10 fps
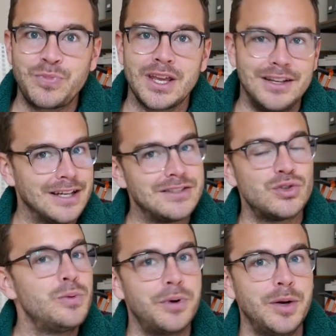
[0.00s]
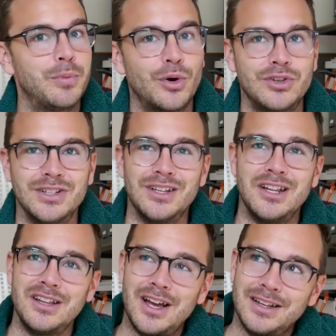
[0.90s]
and that's super important
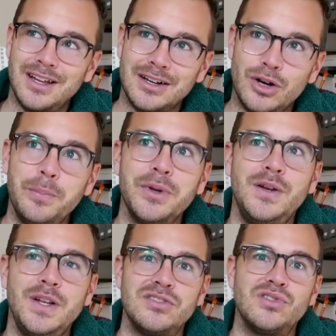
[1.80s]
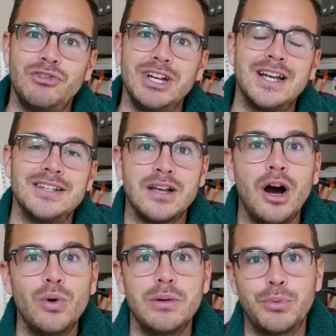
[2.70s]
and, and a company needs to realize
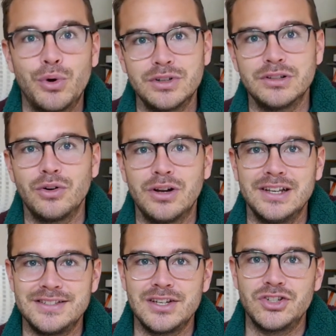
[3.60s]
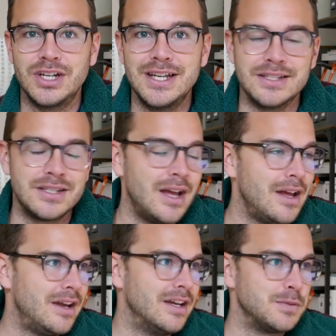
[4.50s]
how important localization is
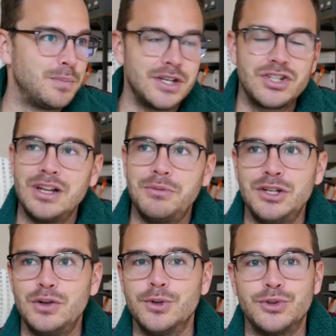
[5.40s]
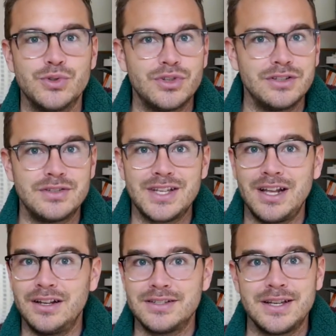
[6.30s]
especially when you want to
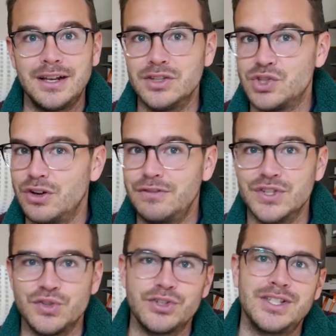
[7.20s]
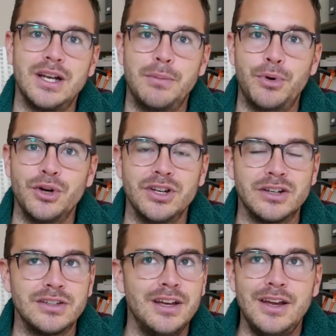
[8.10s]
sell, sell a service or sell a
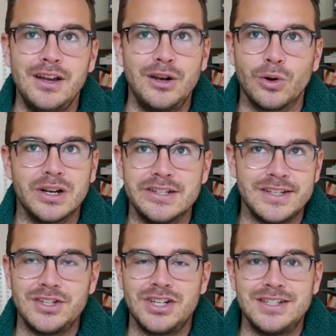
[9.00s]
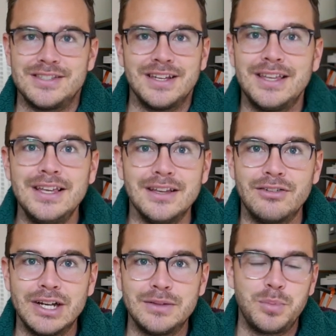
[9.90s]
product localization is the key
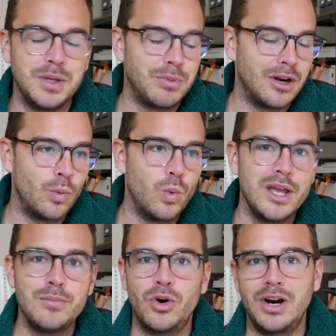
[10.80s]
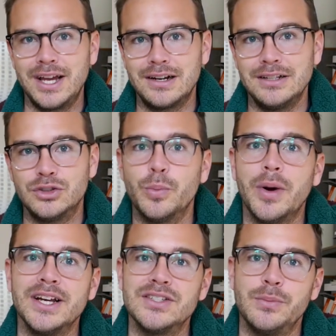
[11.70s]
right people are way more likely to
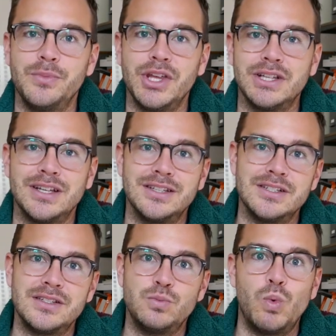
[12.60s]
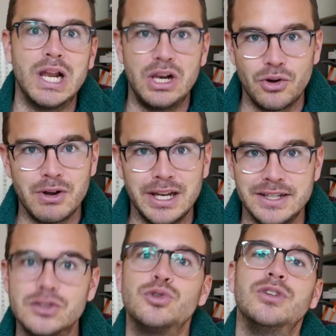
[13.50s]
buy something that is well
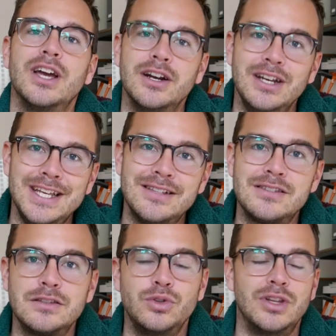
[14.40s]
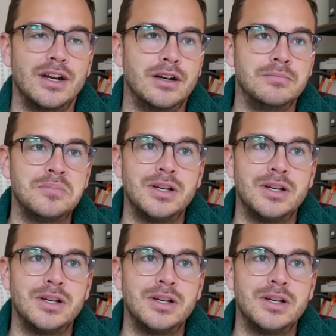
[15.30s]
localized to their needs to their